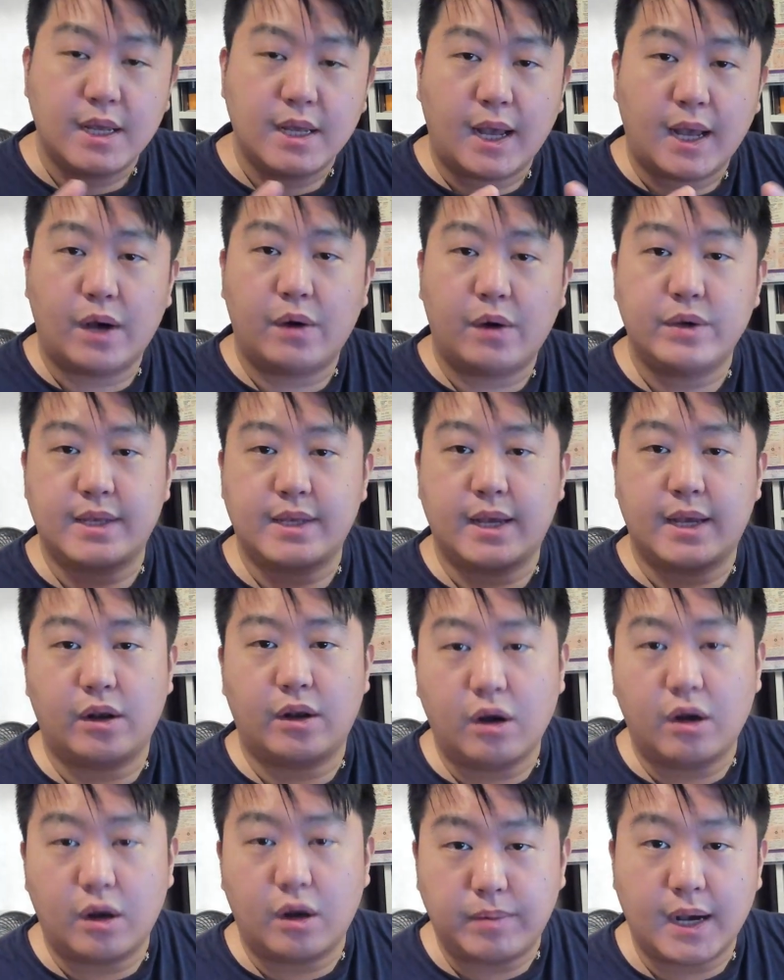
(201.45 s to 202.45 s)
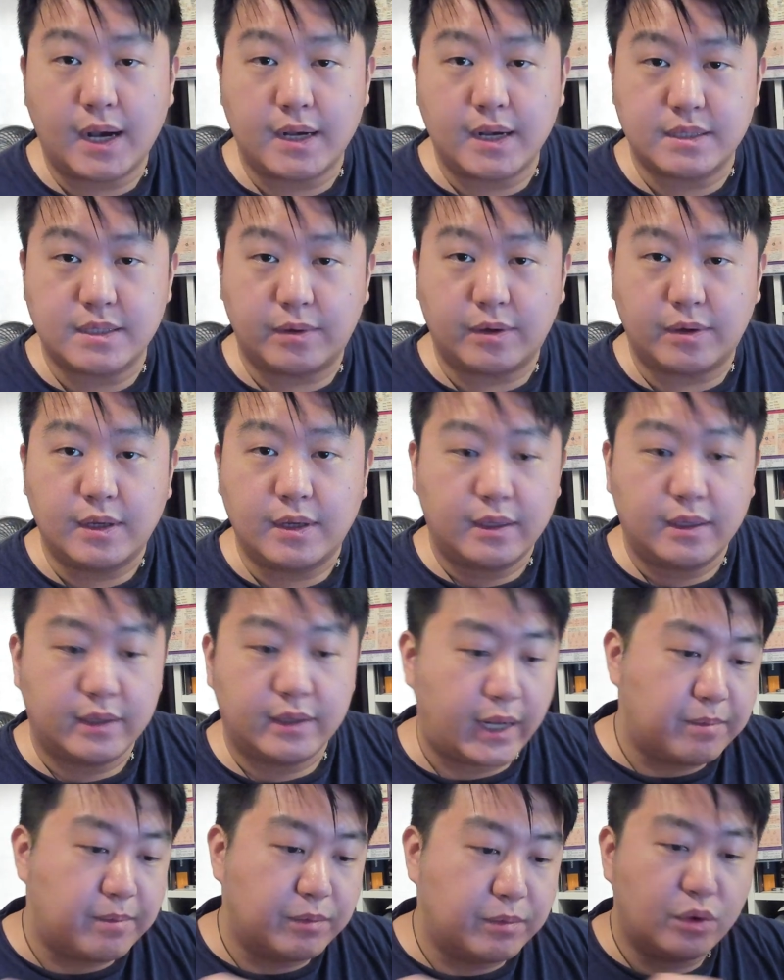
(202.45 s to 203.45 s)
How is it at all possible
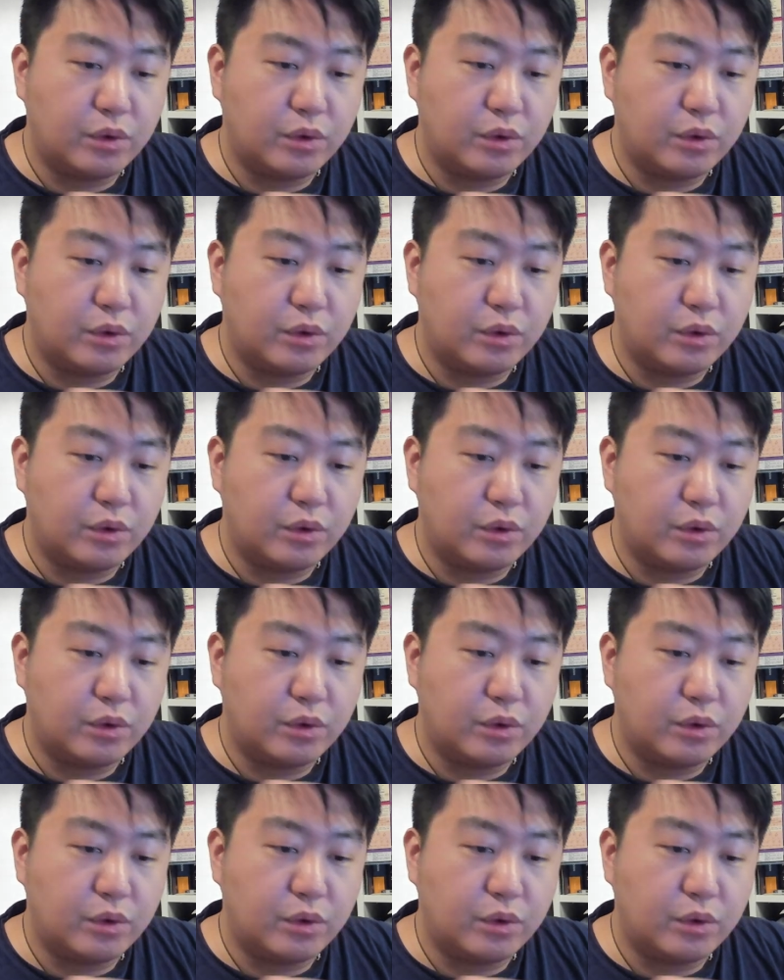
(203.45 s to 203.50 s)
that I'm